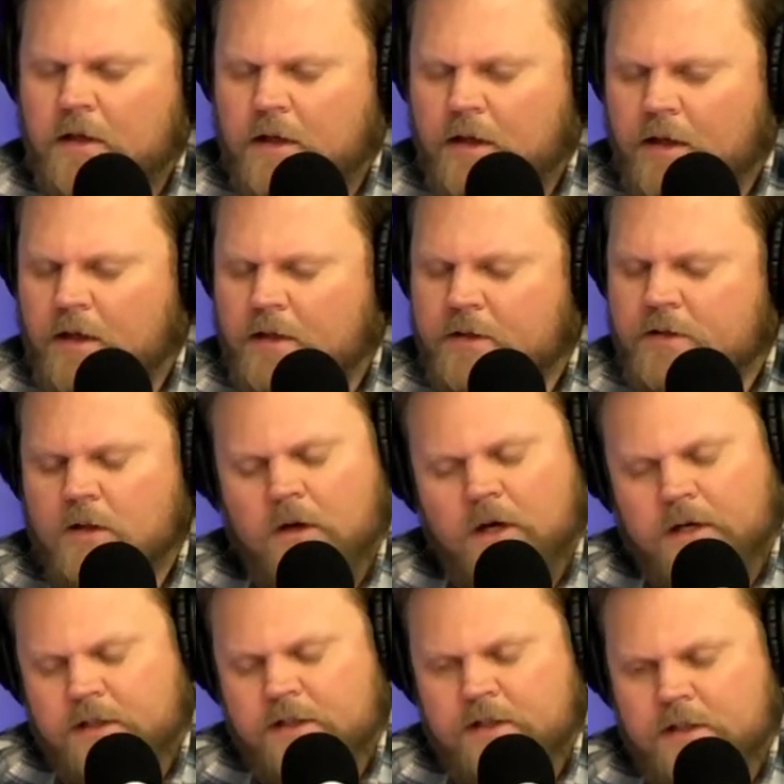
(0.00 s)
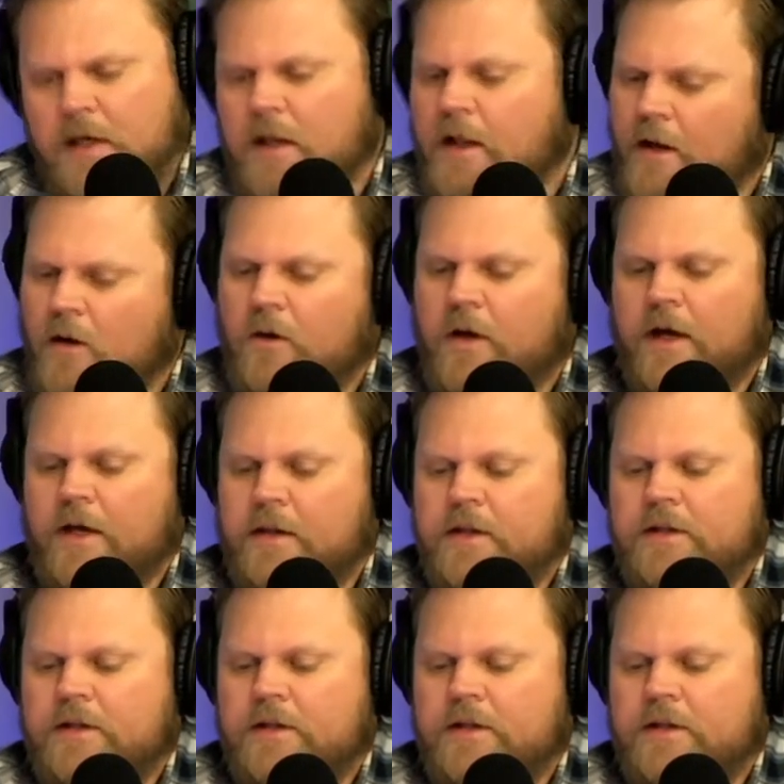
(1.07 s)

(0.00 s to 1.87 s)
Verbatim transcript: and so I just see like, okay, this